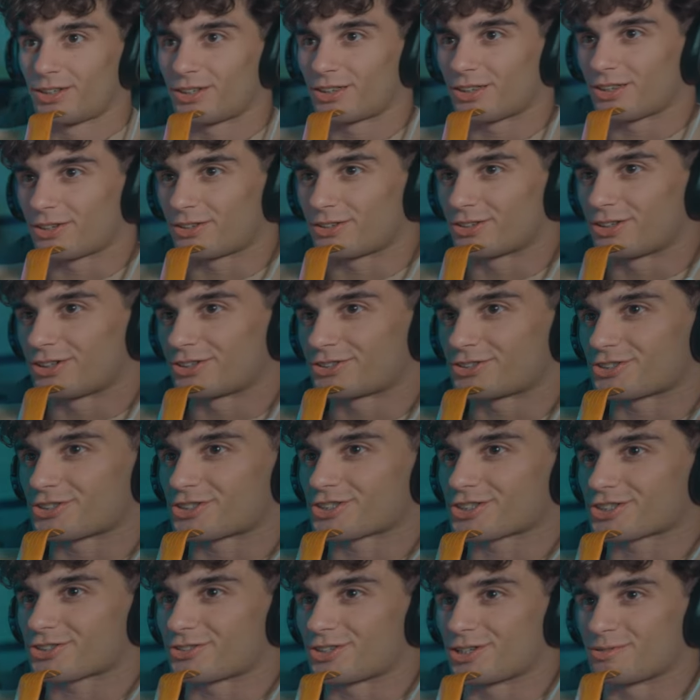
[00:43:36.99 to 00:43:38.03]
They're all
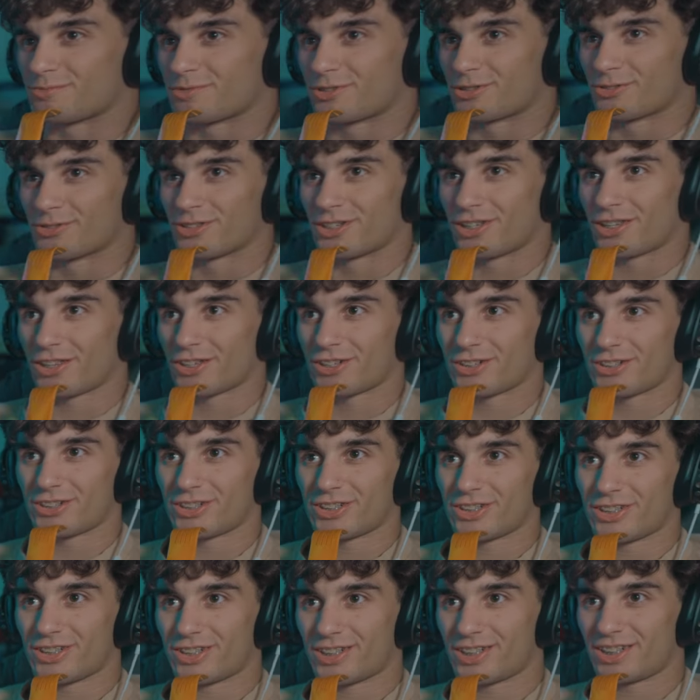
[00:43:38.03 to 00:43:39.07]
just screaming with
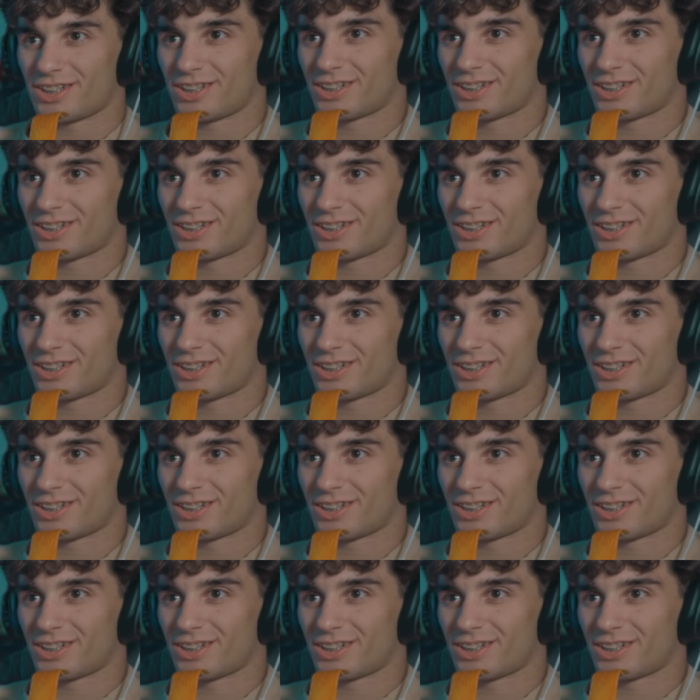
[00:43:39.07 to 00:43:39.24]
her.